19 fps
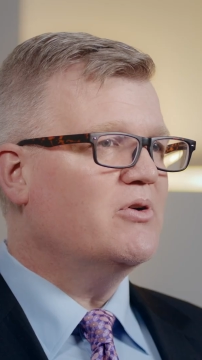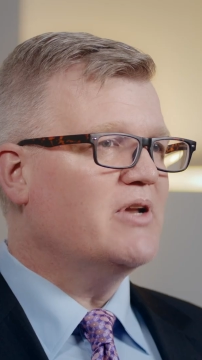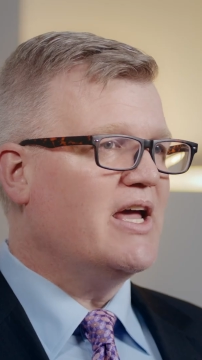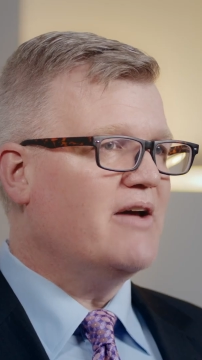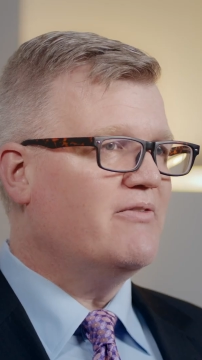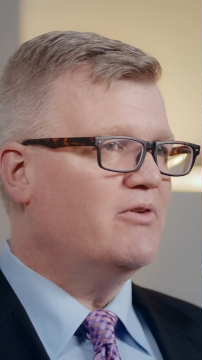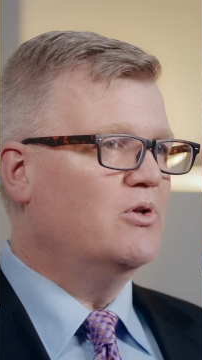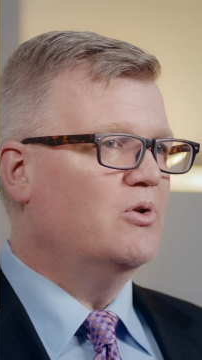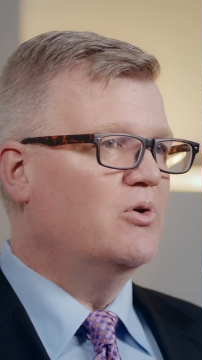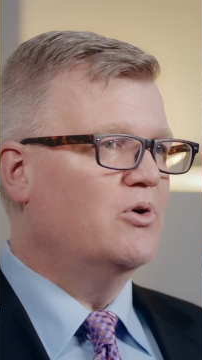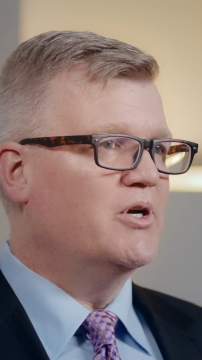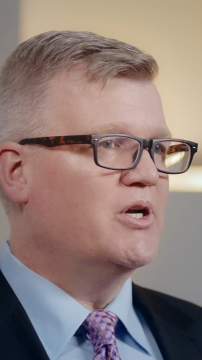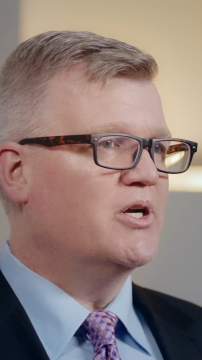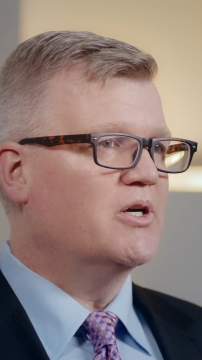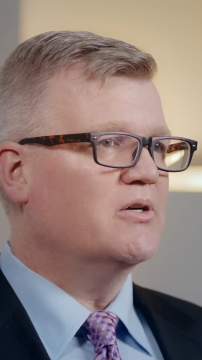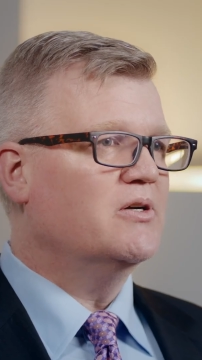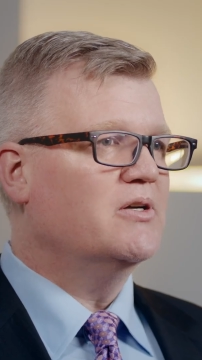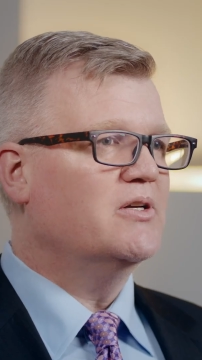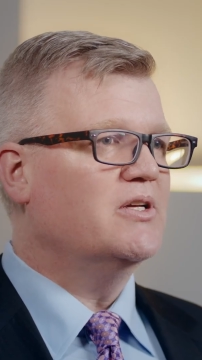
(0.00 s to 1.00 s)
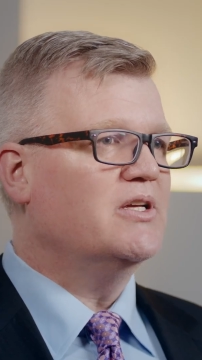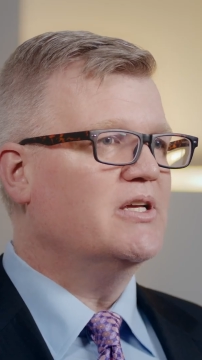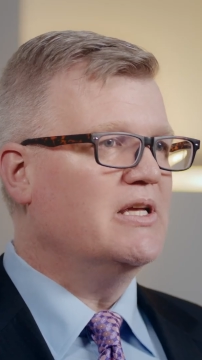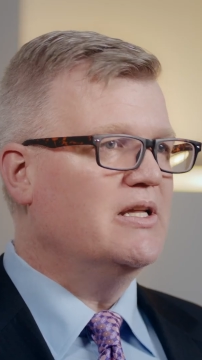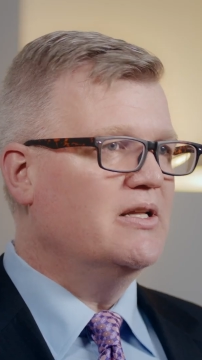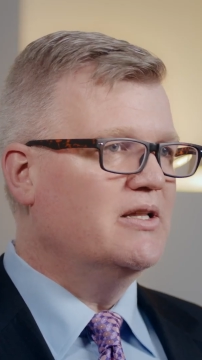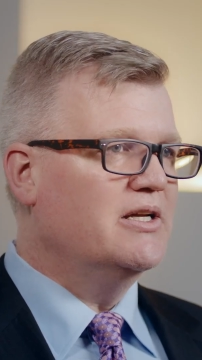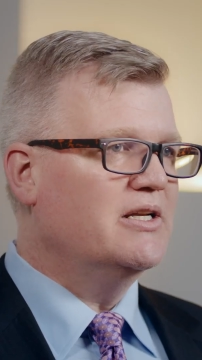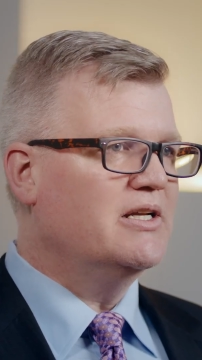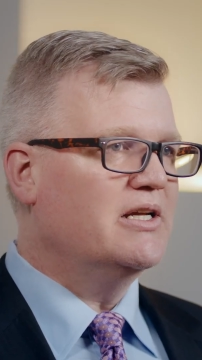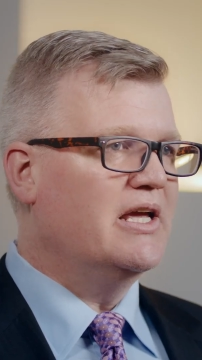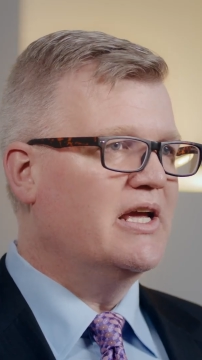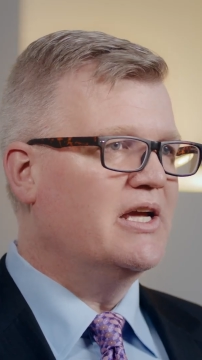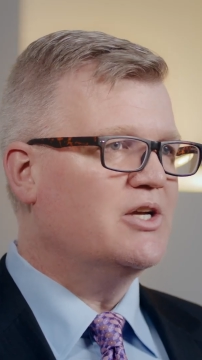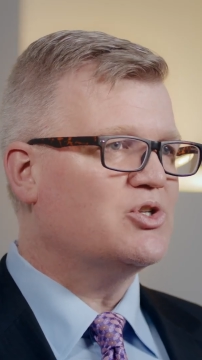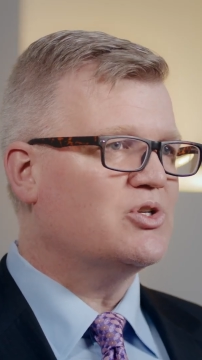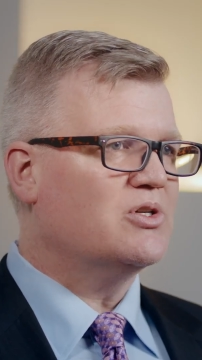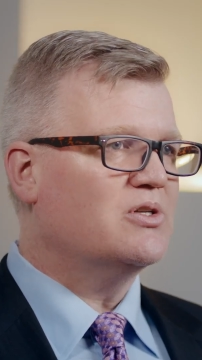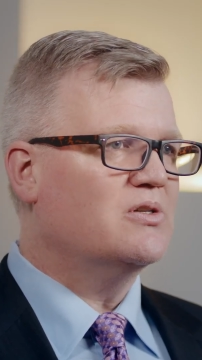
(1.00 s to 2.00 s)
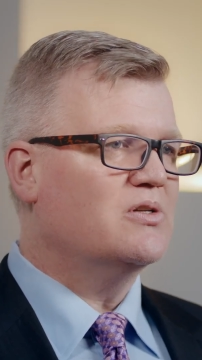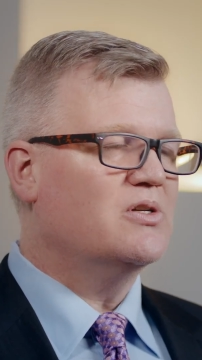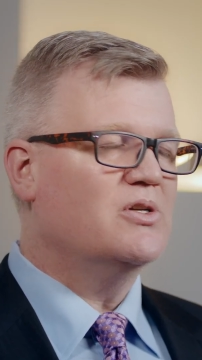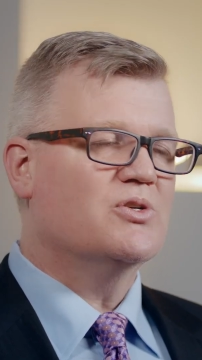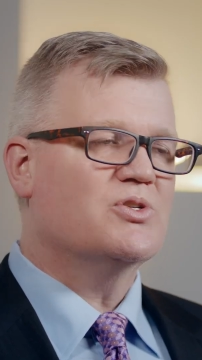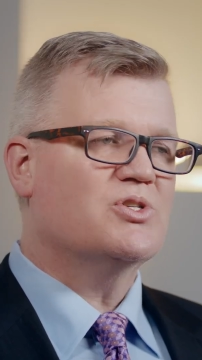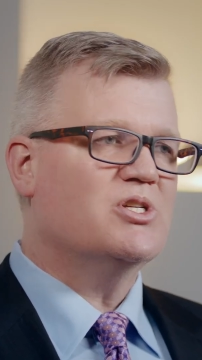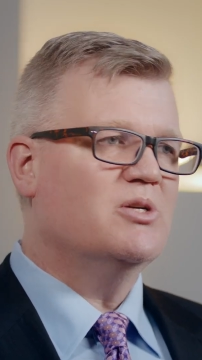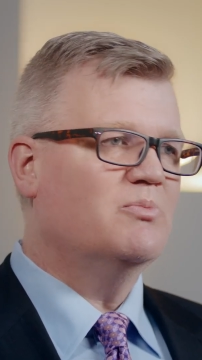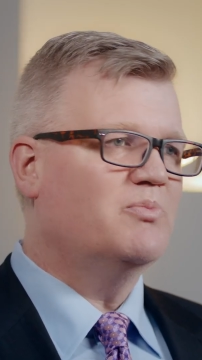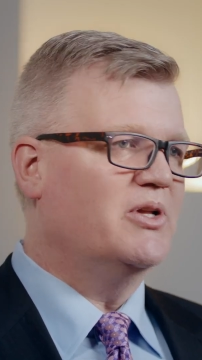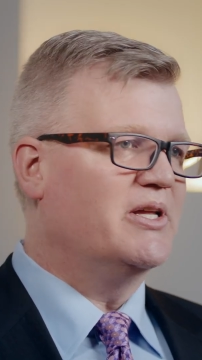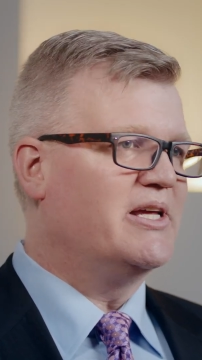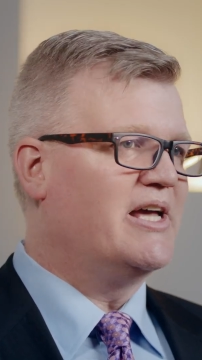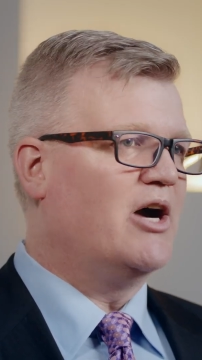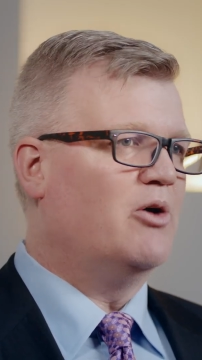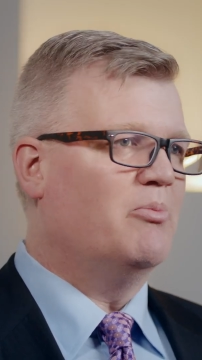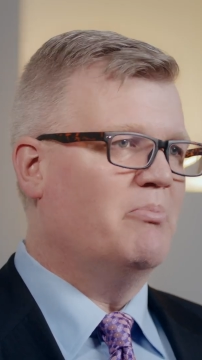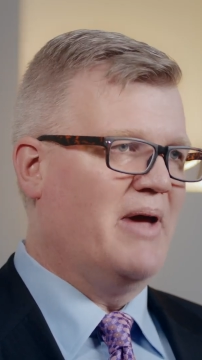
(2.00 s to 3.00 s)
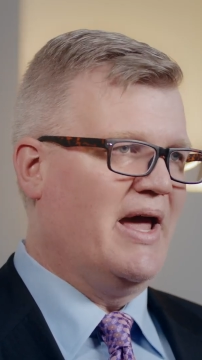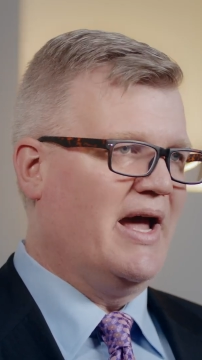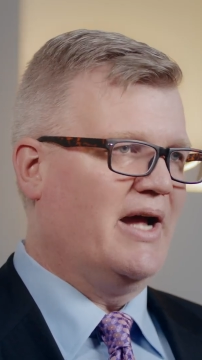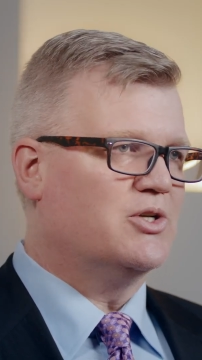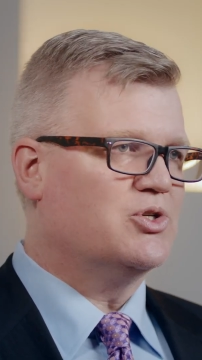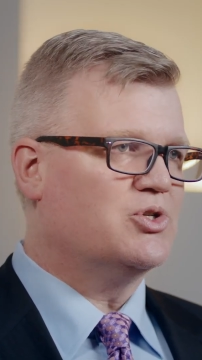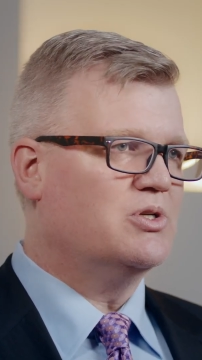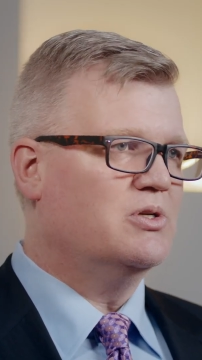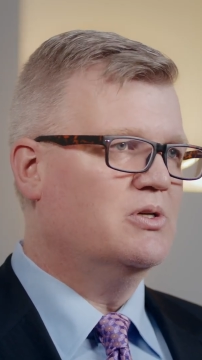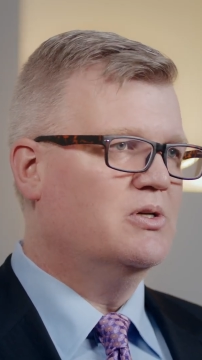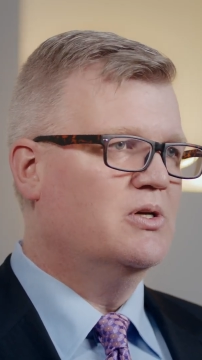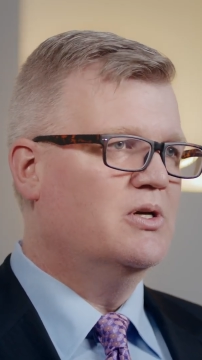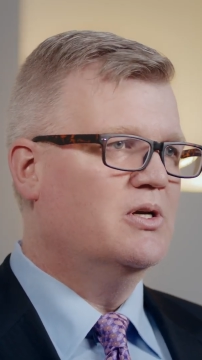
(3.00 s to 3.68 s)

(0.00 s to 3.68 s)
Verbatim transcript: don't have a lawyer in litigation, you're simply outmatched.